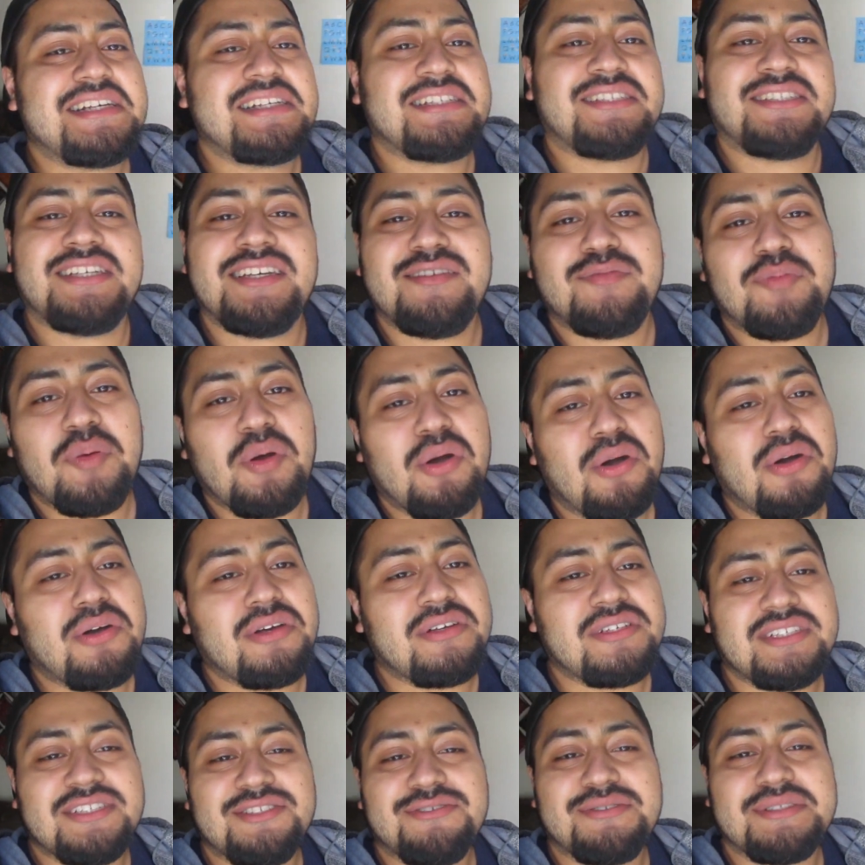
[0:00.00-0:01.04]
Jake
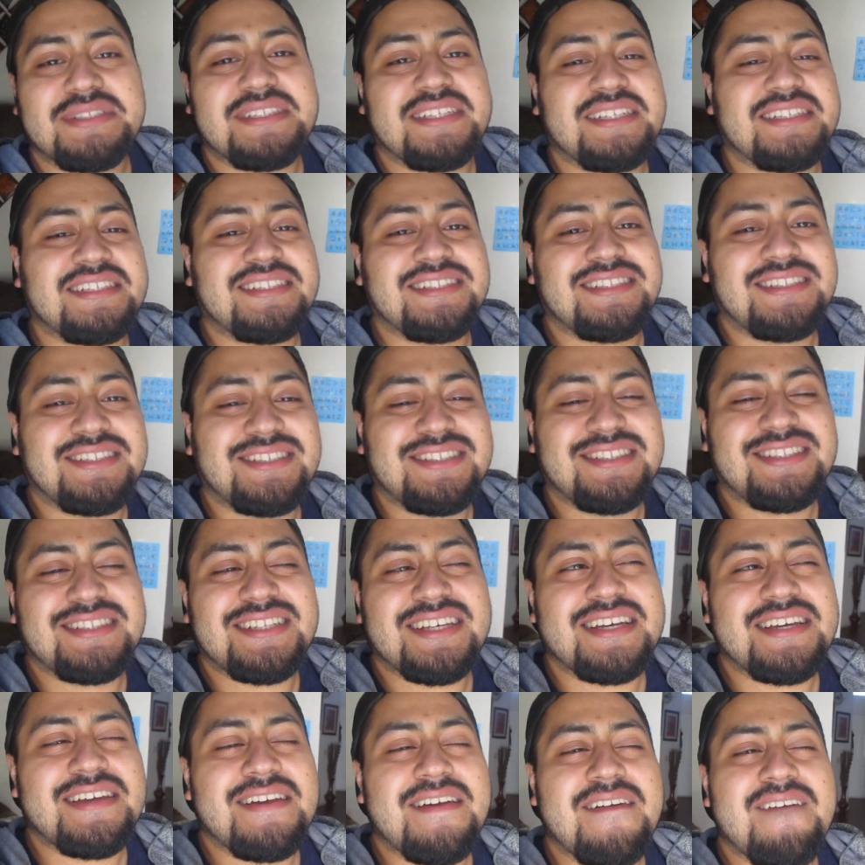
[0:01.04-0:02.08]
Paul, this was his
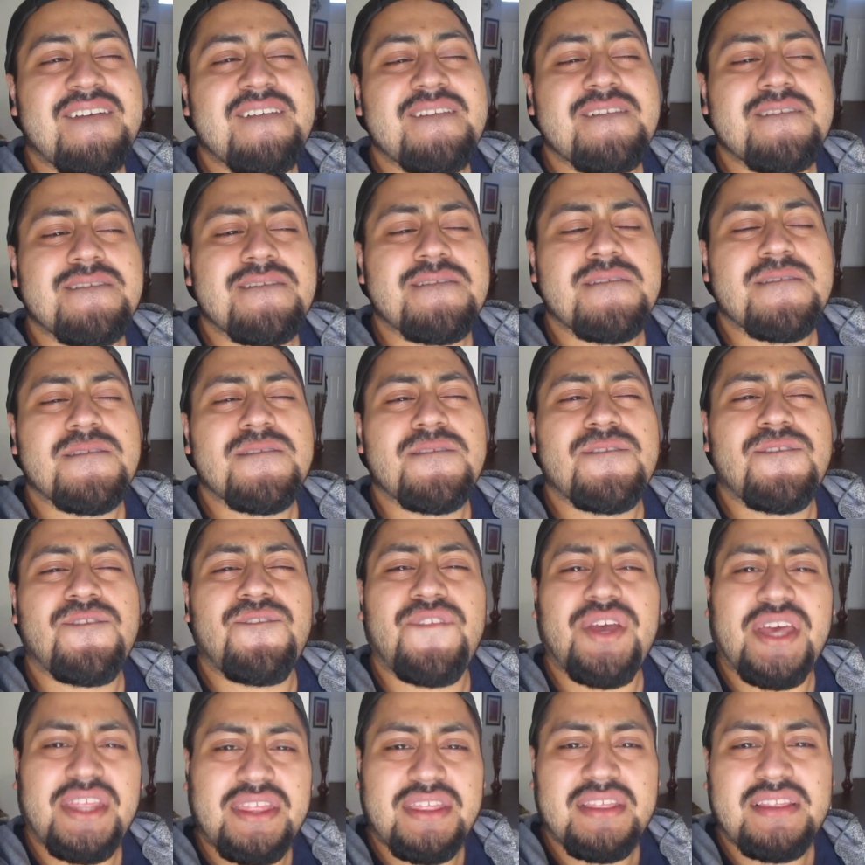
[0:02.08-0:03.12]

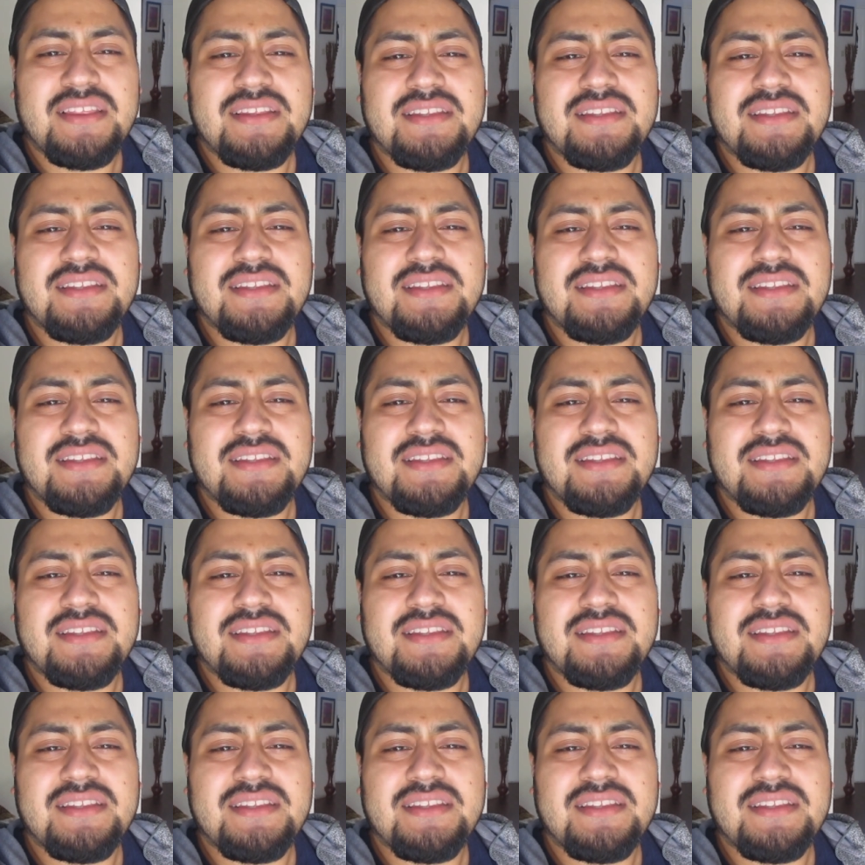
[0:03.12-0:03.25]
fourth